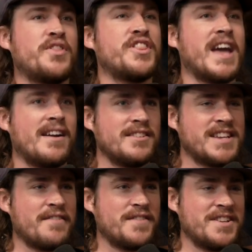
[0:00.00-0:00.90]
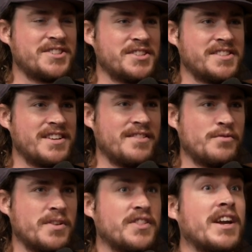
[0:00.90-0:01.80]
their definition of
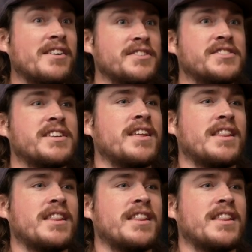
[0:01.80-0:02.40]
there's